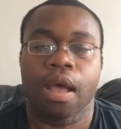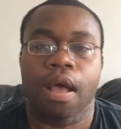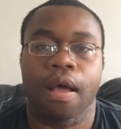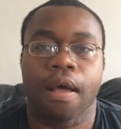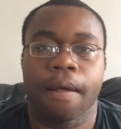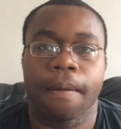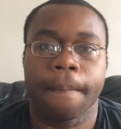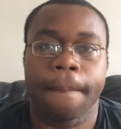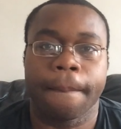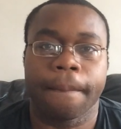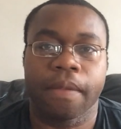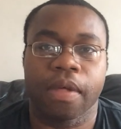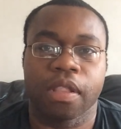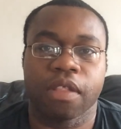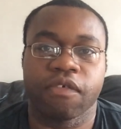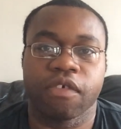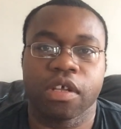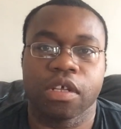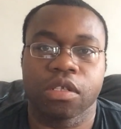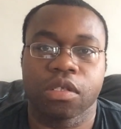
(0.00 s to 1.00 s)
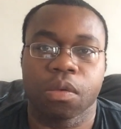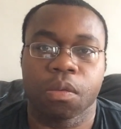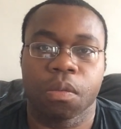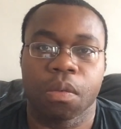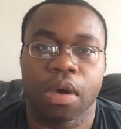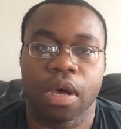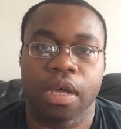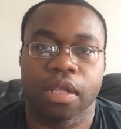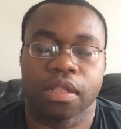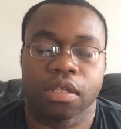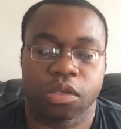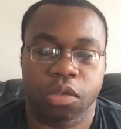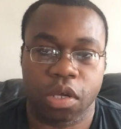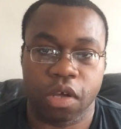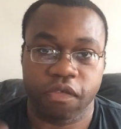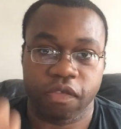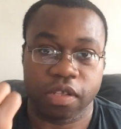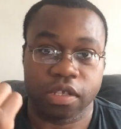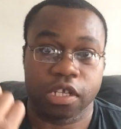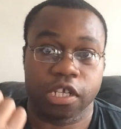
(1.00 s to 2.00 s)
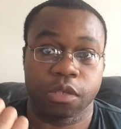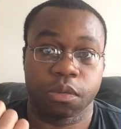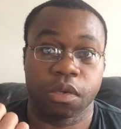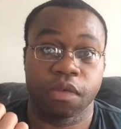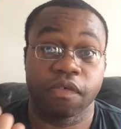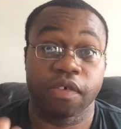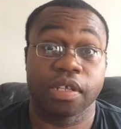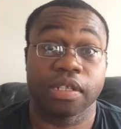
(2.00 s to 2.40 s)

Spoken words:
Now, the reason why the 12 to 6 move